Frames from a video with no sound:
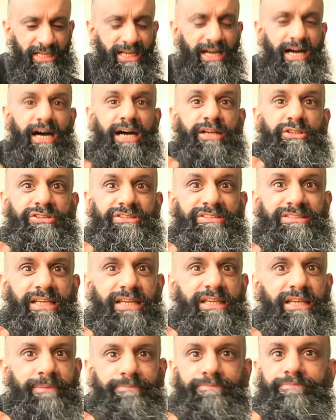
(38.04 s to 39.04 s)
How do you
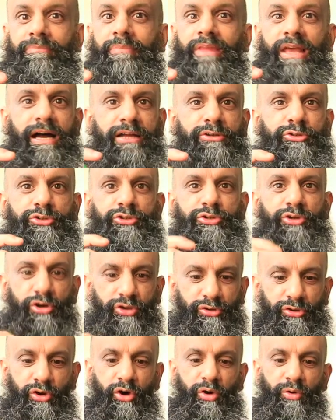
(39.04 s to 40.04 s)
say it? I do
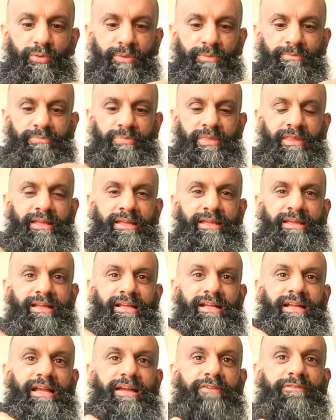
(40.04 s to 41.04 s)
not know.
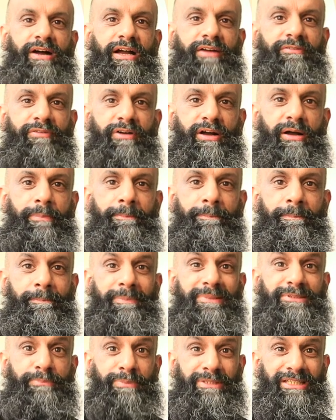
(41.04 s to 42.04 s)
If I have
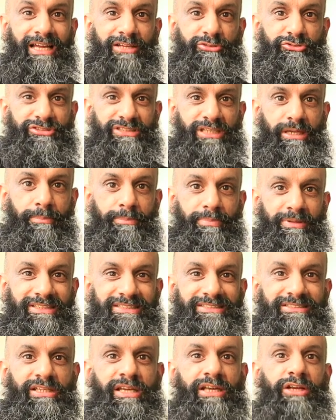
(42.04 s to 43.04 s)
mispronounced it,
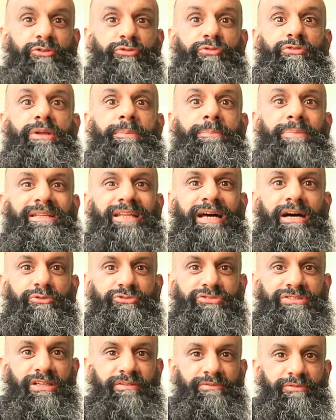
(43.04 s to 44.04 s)
please
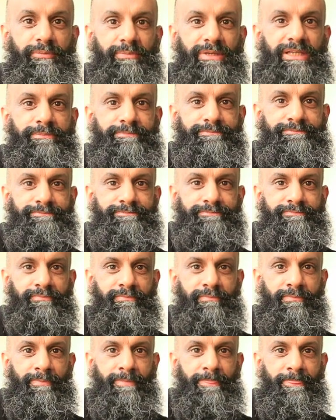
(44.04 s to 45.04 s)
repronounce it for me.
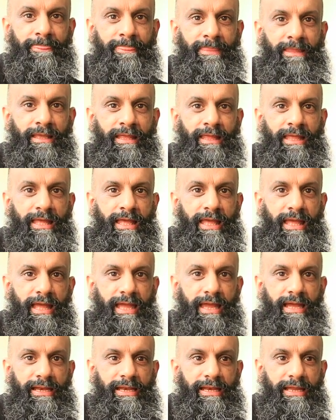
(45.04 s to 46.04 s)

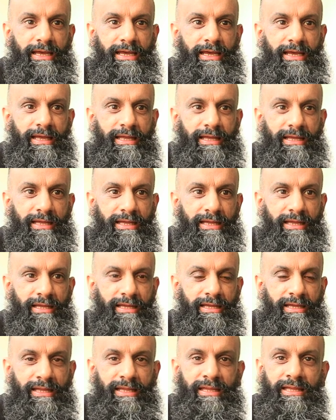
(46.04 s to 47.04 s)
And,
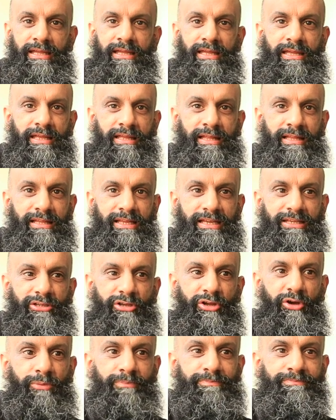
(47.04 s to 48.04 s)
right,
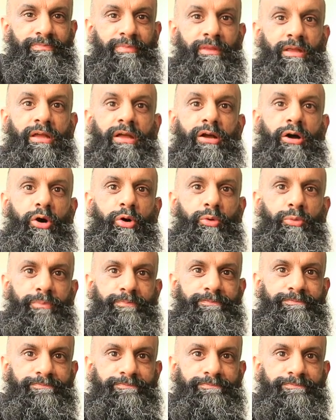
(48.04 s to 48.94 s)
no? Oh,